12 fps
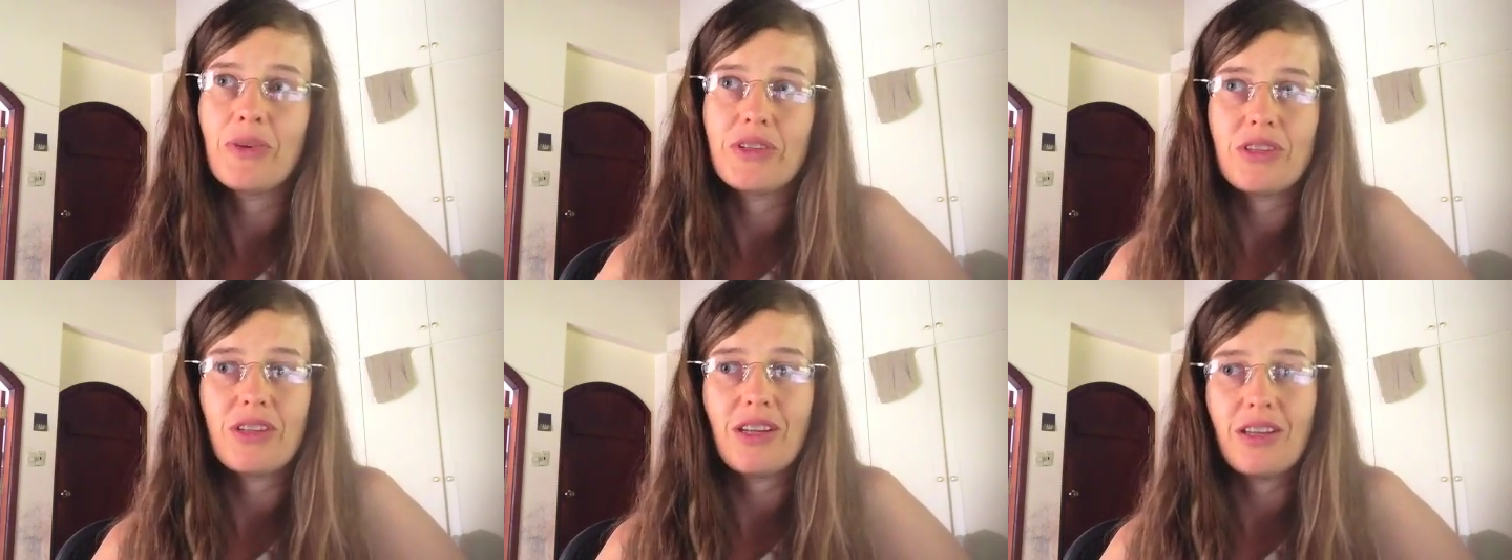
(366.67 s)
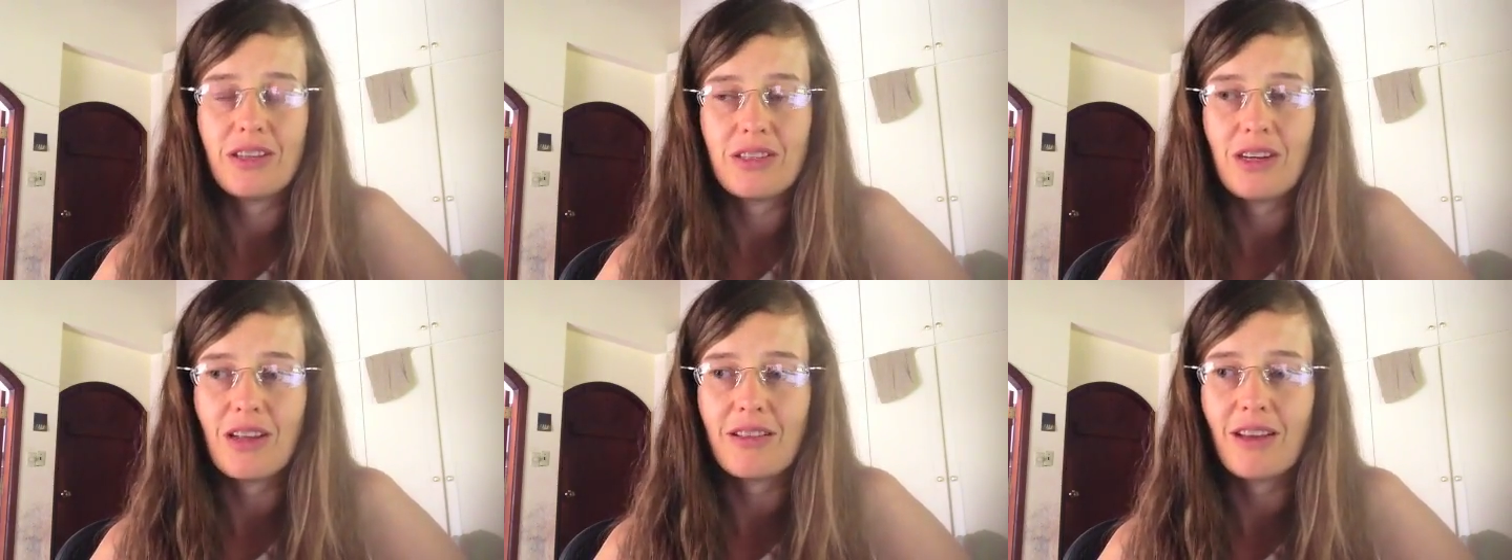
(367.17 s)
which is
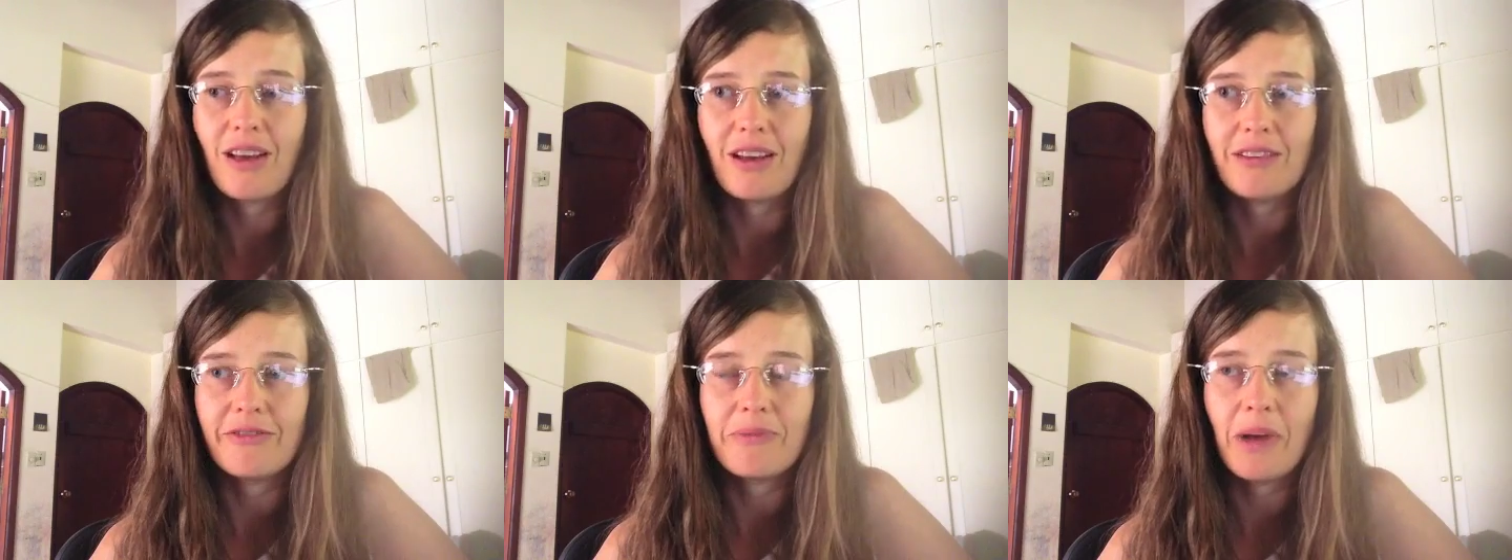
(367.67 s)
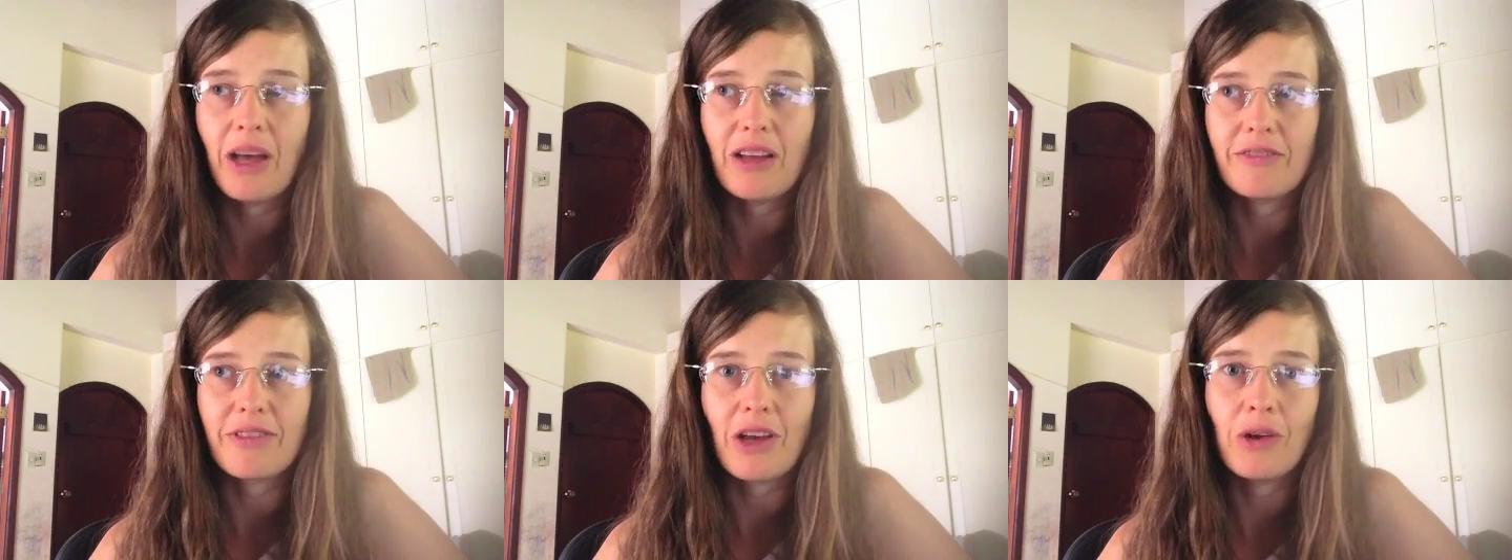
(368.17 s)
another kind of part
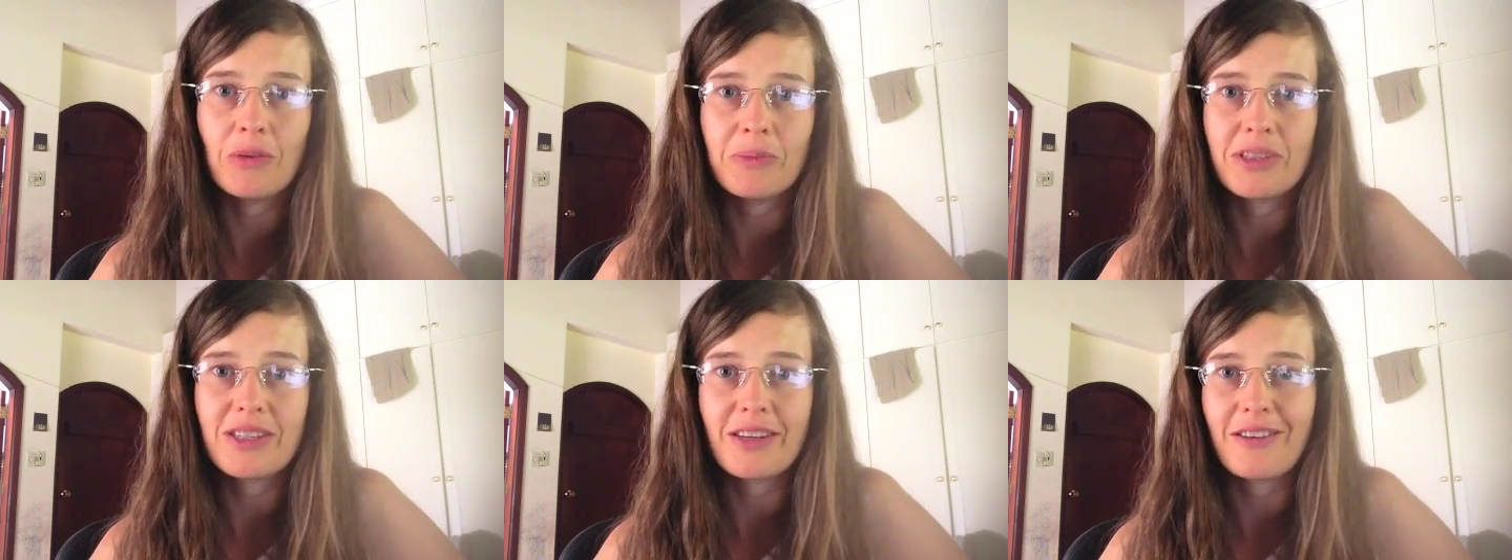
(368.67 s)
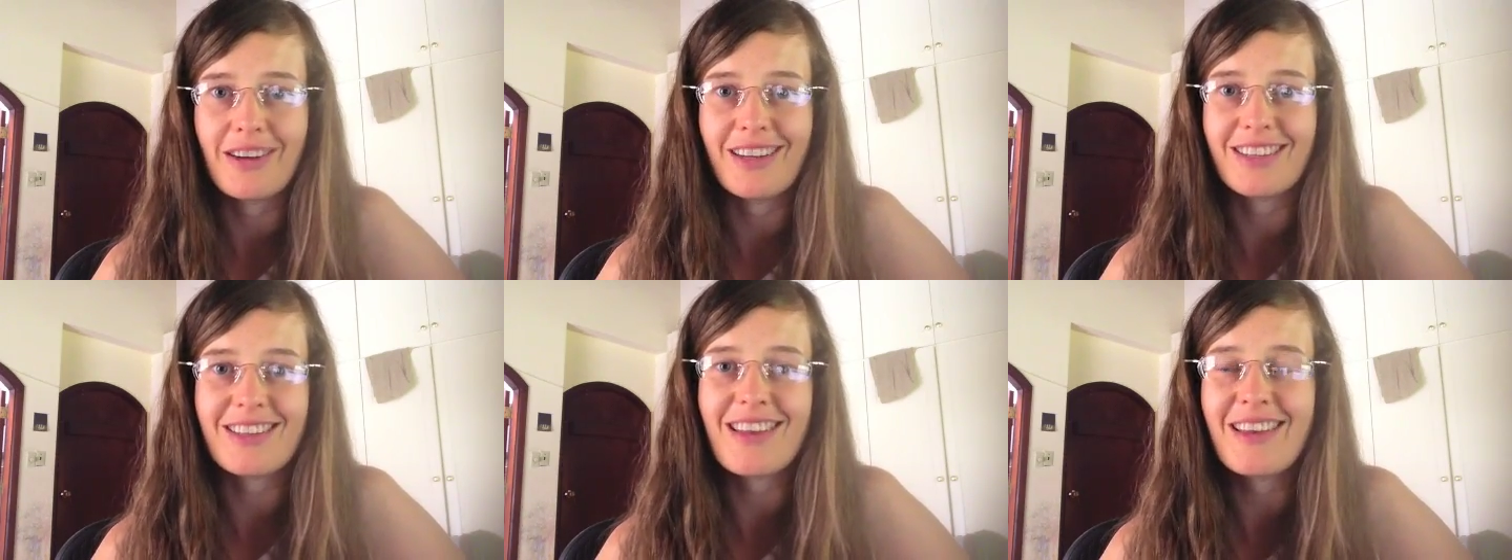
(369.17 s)
of the whole
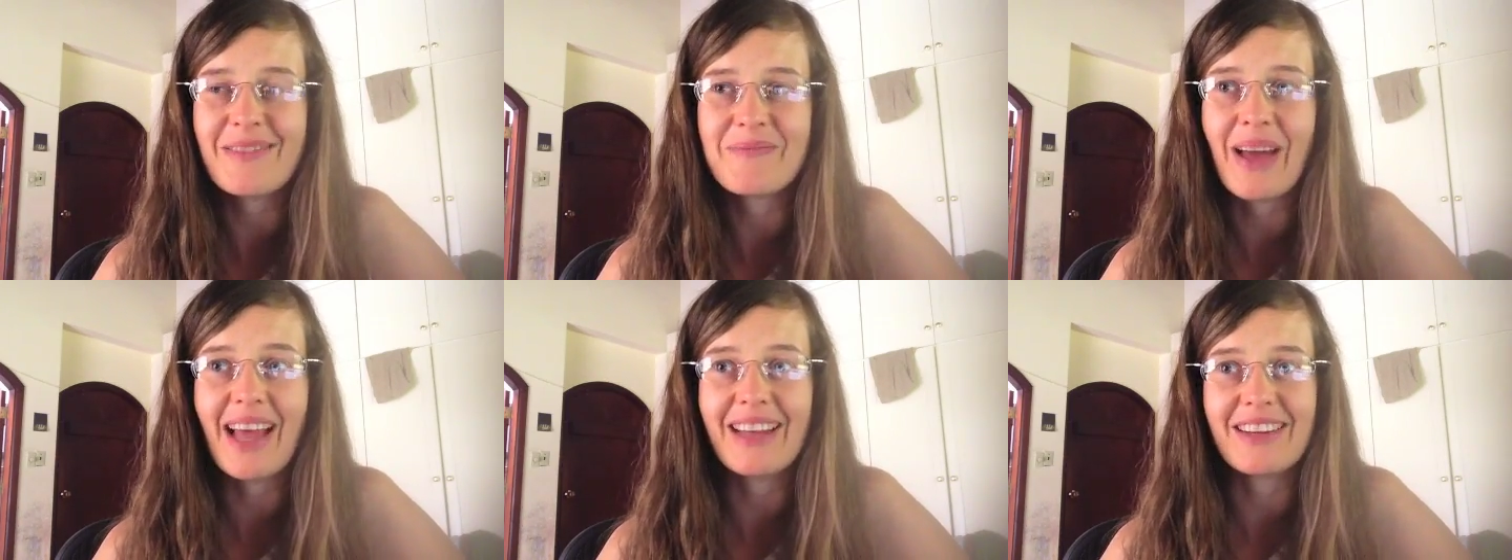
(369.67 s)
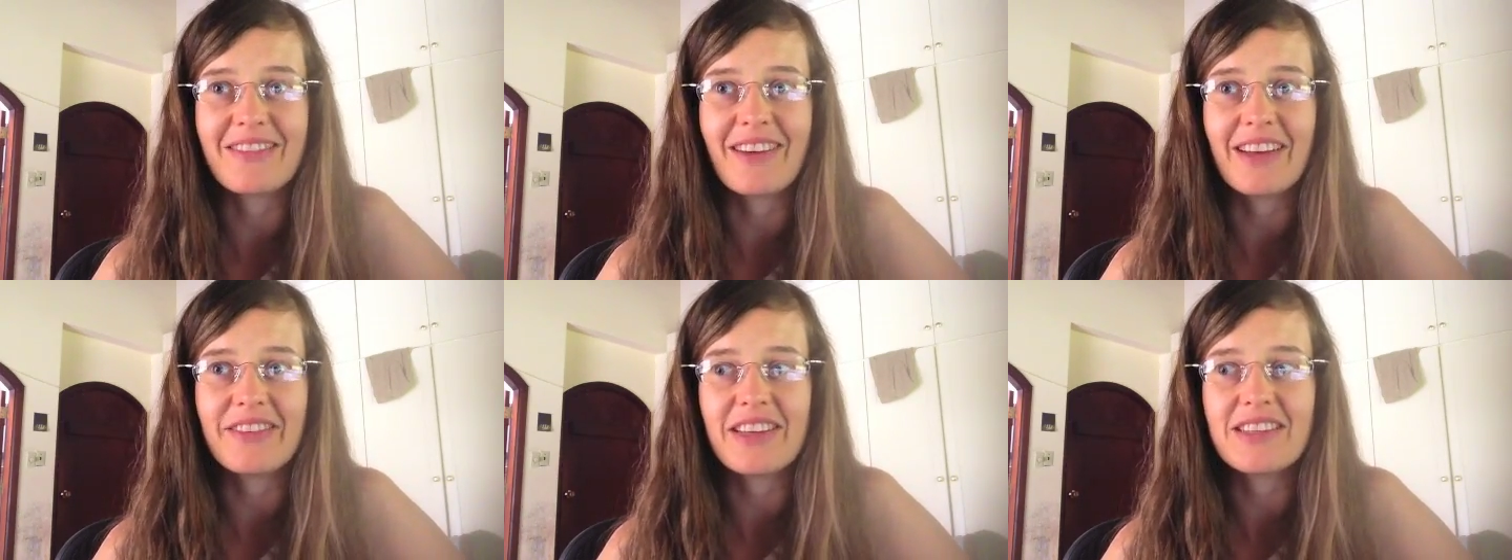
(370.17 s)
mysterious pattern
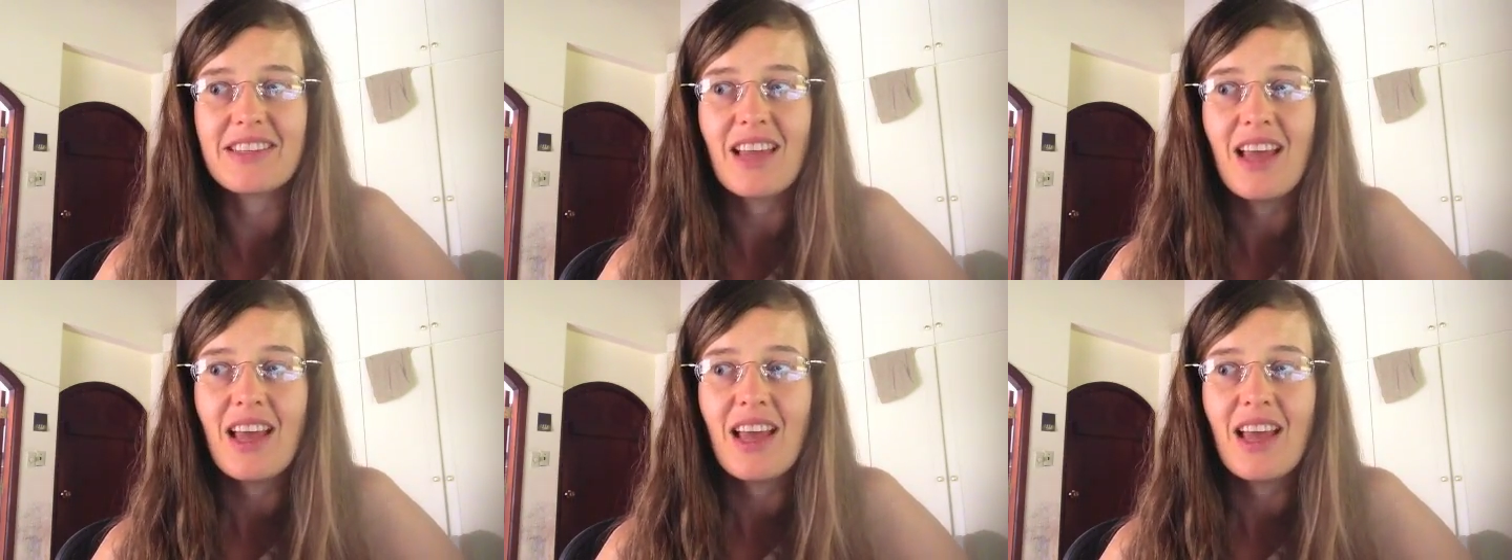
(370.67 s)
around this.